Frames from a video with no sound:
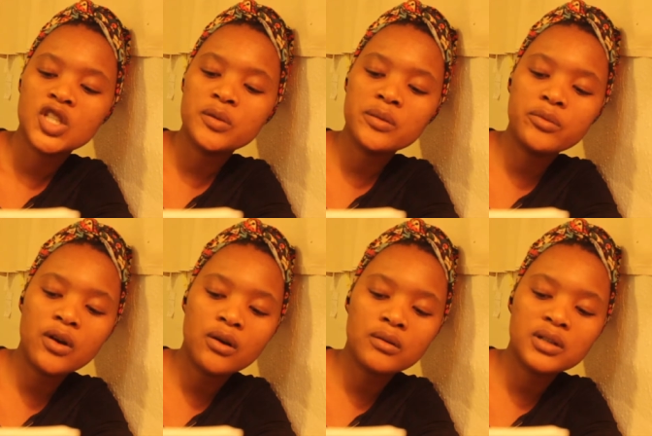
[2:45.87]
To be
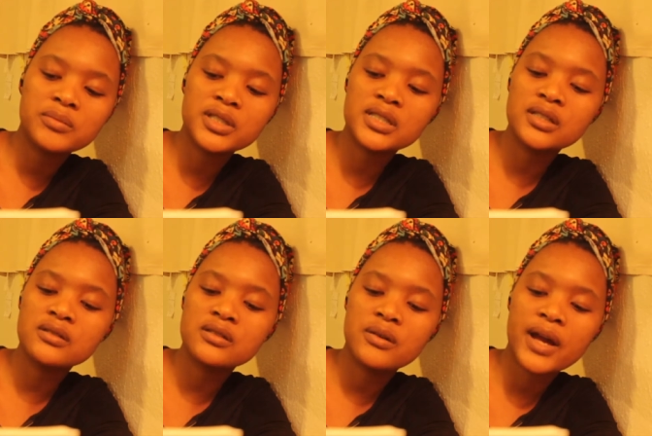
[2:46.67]
broke, but
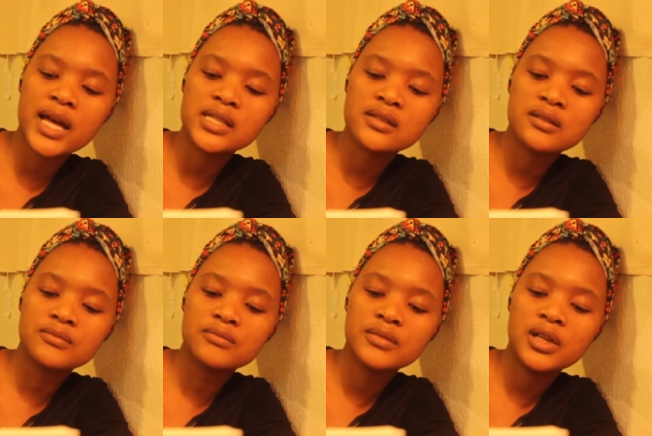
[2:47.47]
still so
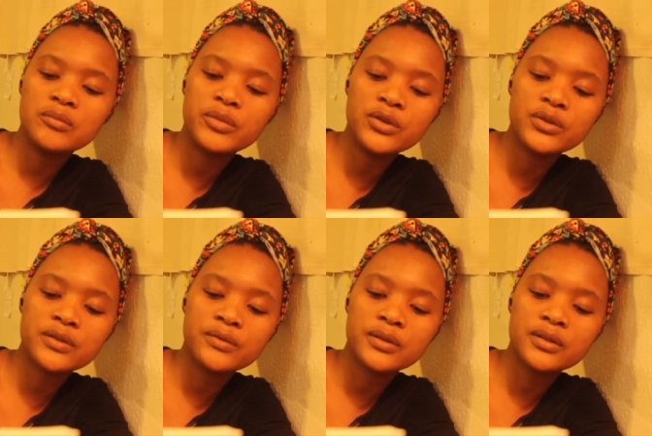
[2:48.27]
handsome and
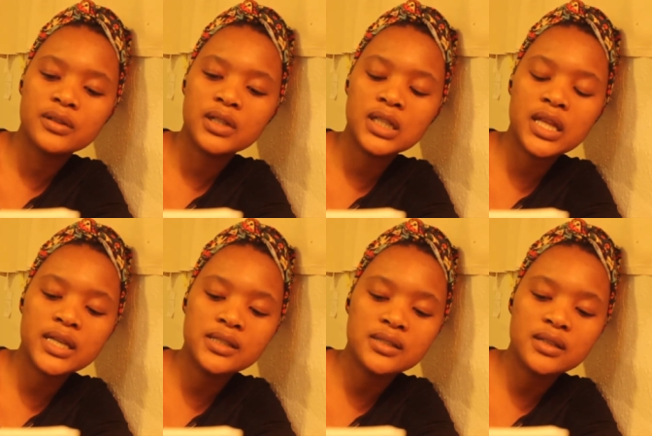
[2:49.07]
beautiful,
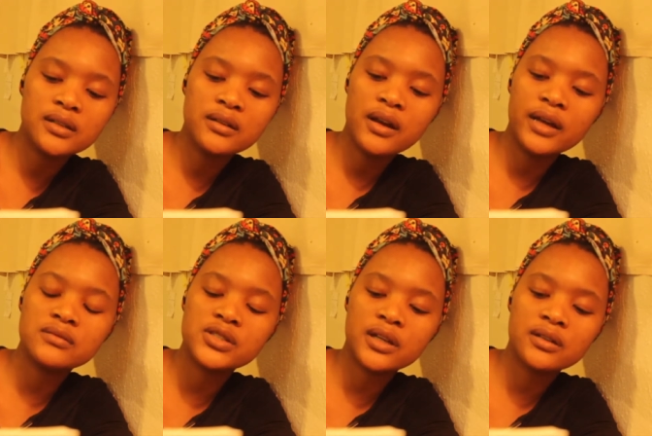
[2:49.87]
lazy
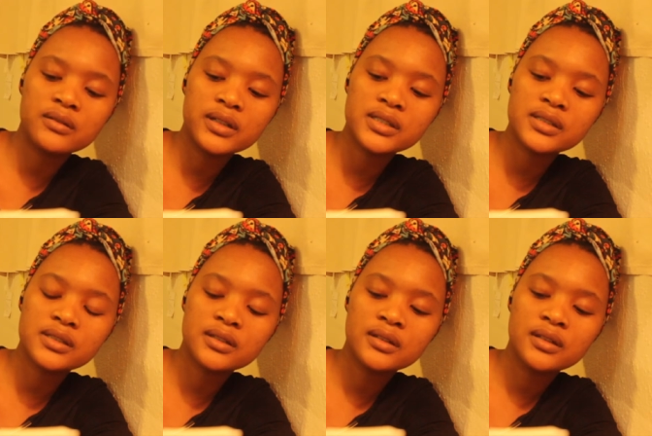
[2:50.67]
and generous,